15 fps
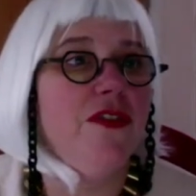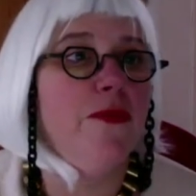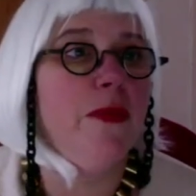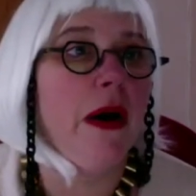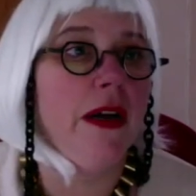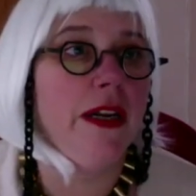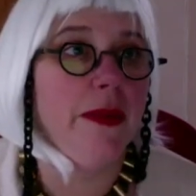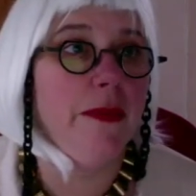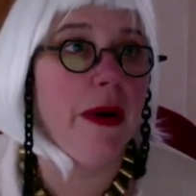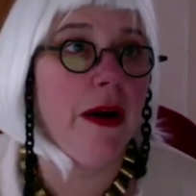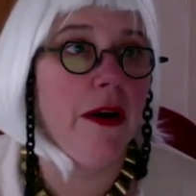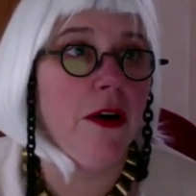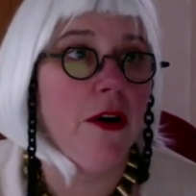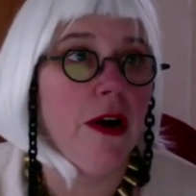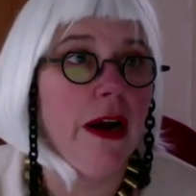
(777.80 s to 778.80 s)
of body
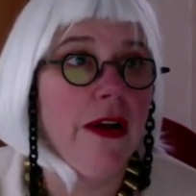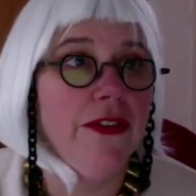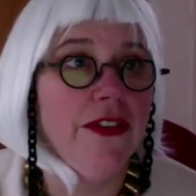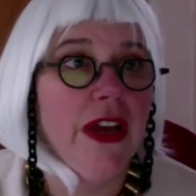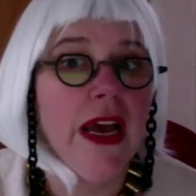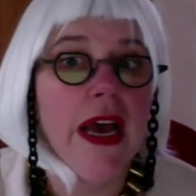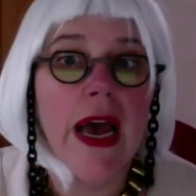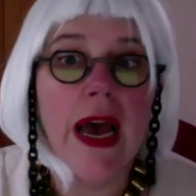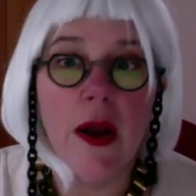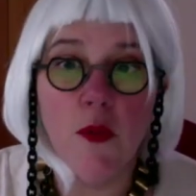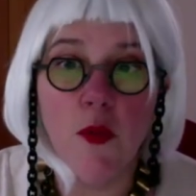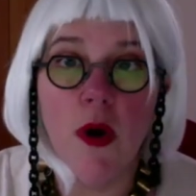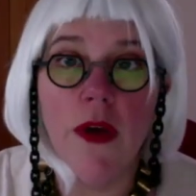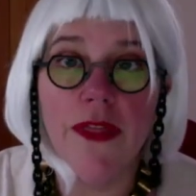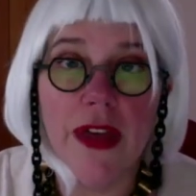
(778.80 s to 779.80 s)
paragraphs, and
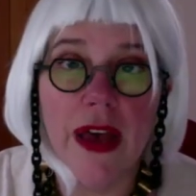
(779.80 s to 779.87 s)
what